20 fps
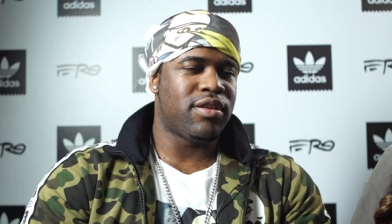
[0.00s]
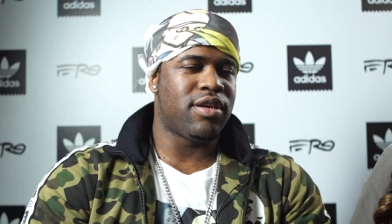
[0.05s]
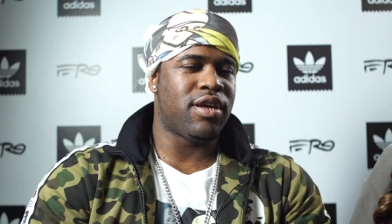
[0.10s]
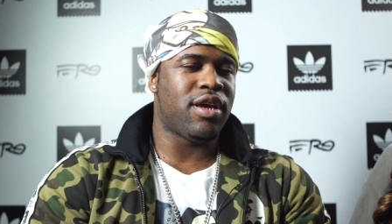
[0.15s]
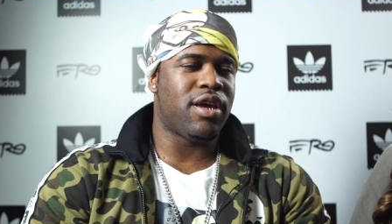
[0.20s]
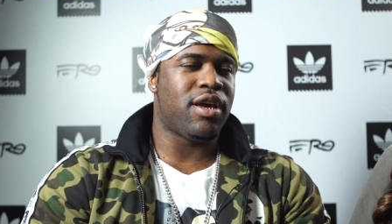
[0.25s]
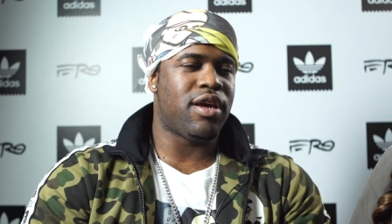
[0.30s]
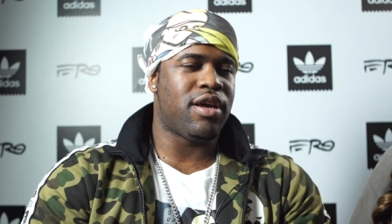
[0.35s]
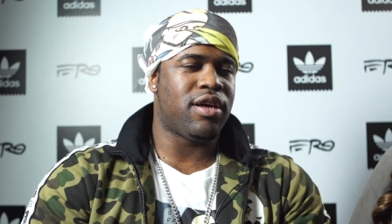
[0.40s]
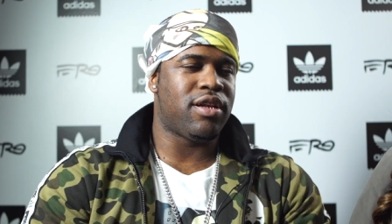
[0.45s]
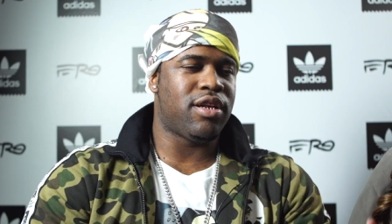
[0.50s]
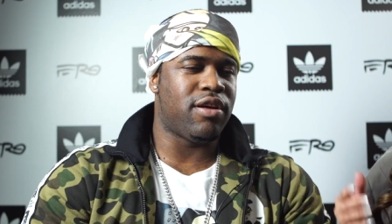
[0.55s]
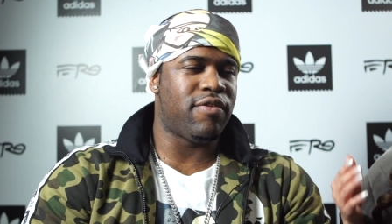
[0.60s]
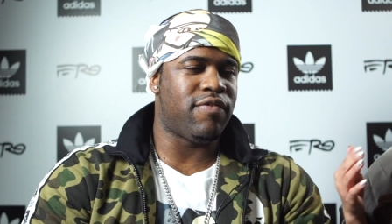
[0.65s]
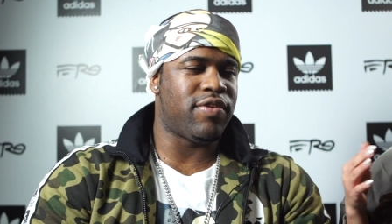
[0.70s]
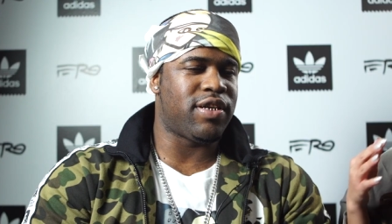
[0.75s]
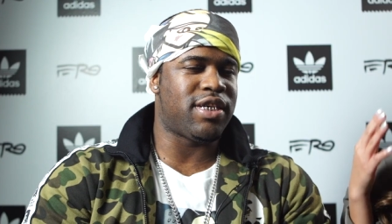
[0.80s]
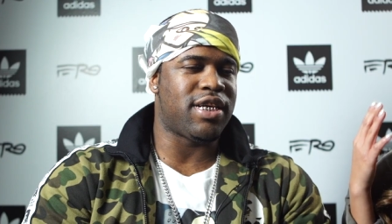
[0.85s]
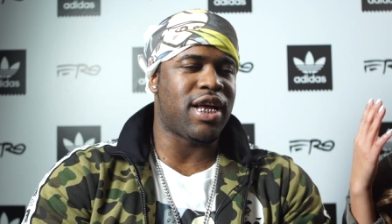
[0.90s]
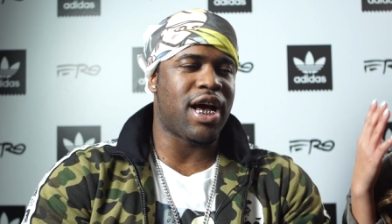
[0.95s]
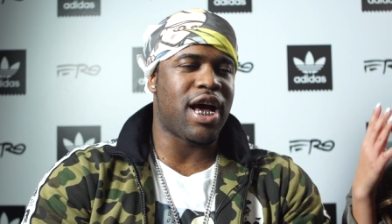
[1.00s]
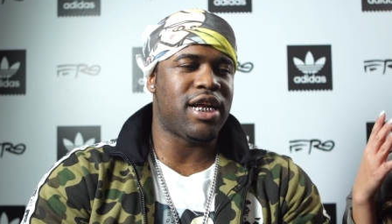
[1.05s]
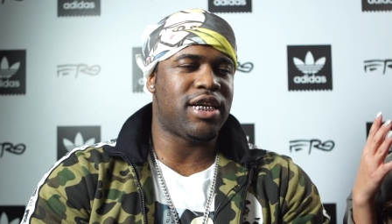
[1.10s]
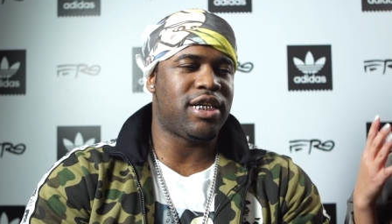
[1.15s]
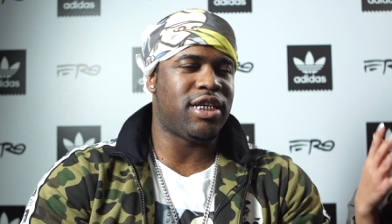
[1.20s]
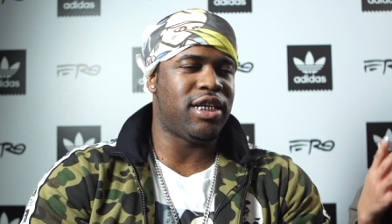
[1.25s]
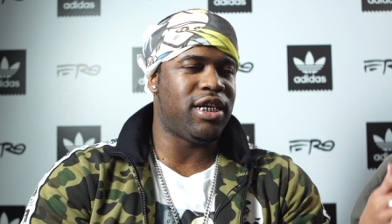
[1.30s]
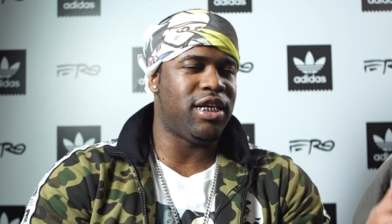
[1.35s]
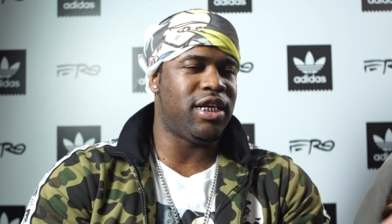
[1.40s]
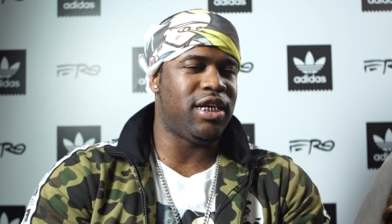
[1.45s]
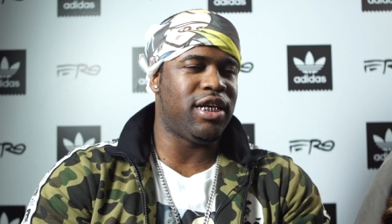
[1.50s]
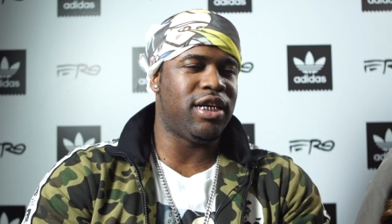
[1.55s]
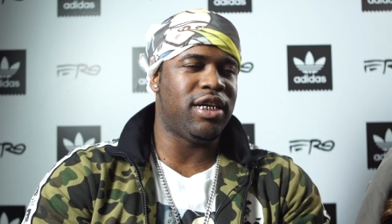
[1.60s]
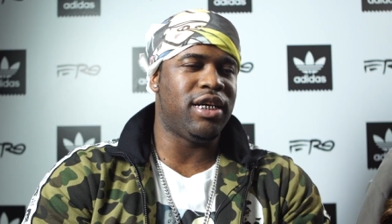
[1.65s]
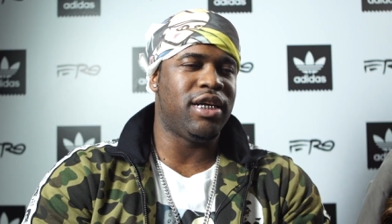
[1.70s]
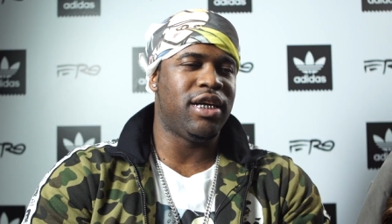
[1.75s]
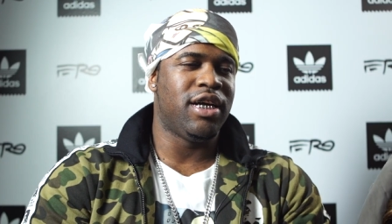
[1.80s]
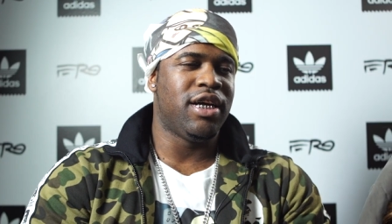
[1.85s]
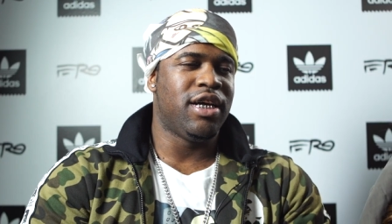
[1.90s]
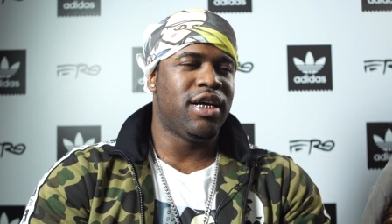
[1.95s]
yeah, and even the
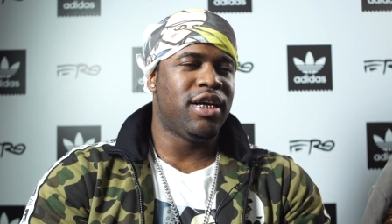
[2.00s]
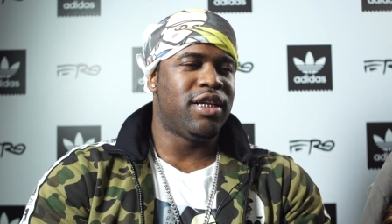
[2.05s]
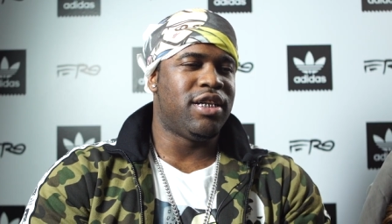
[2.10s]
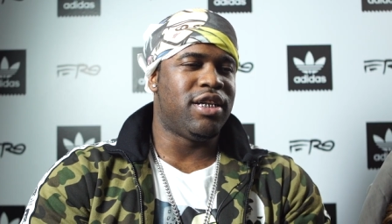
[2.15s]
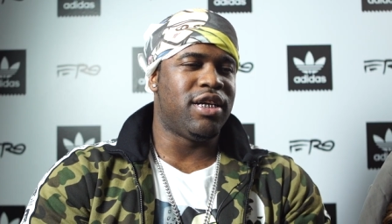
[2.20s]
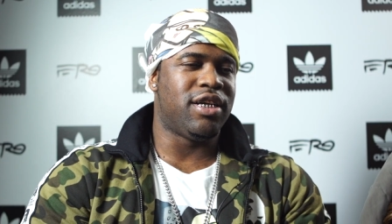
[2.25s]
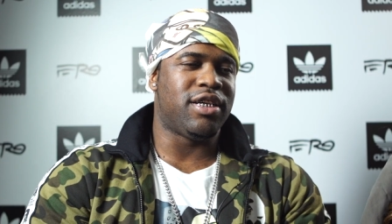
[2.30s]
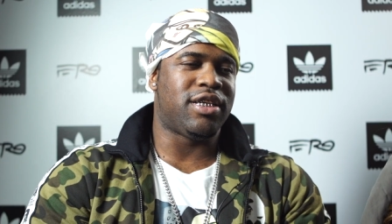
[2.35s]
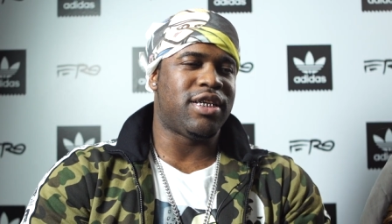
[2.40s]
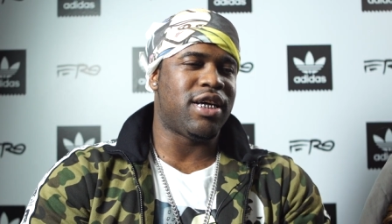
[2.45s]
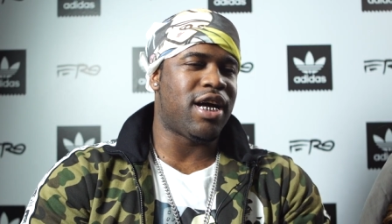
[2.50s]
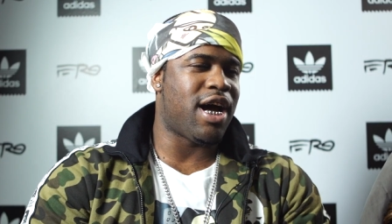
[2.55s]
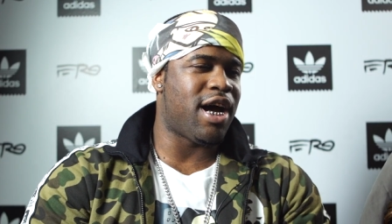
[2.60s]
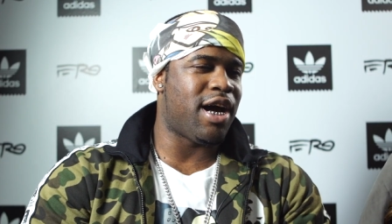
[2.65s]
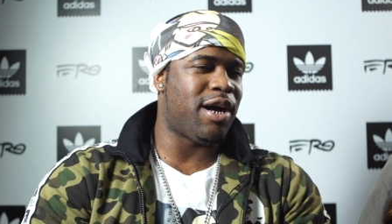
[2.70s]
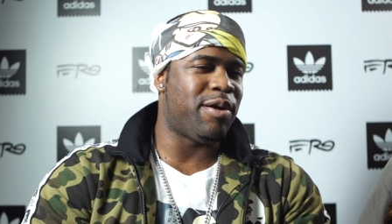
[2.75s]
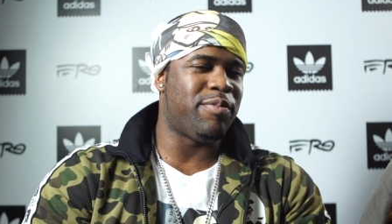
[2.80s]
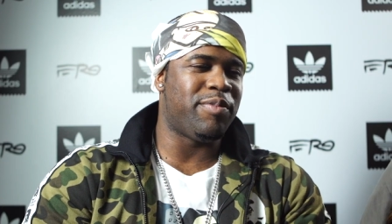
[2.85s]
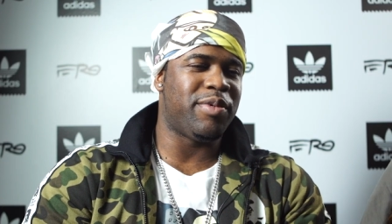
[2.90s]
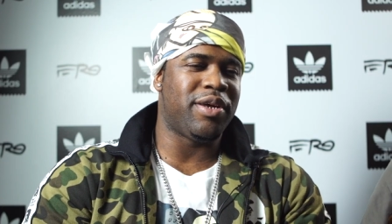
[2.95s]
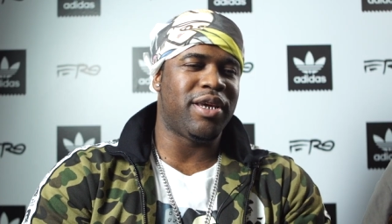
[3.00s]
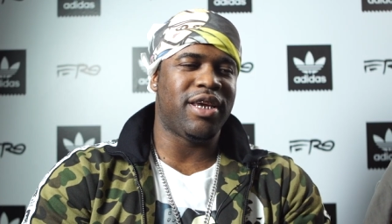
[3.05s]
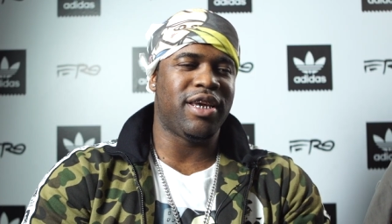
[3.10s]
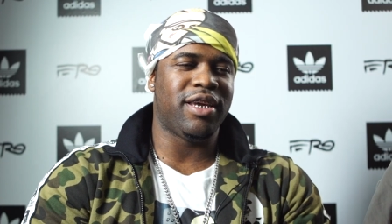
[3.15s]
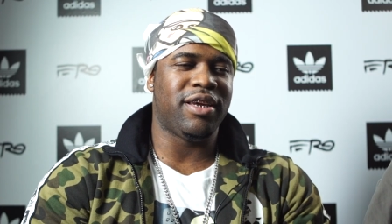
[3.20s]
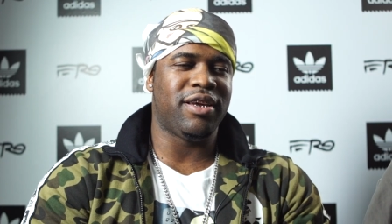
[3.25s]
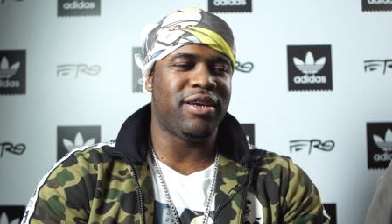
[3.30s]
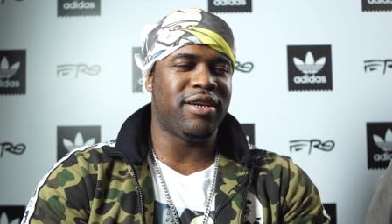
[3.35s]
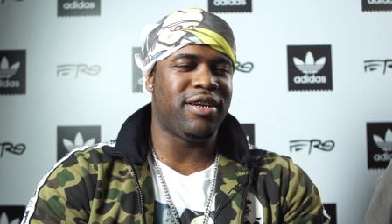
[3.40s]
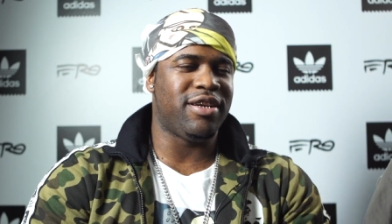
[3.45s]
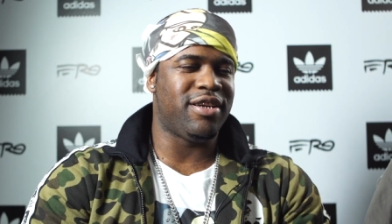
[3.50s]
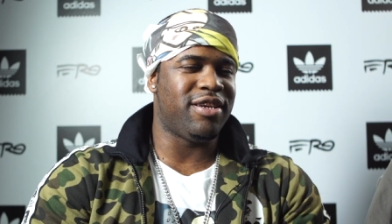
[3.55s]
Versace, like the Tommy.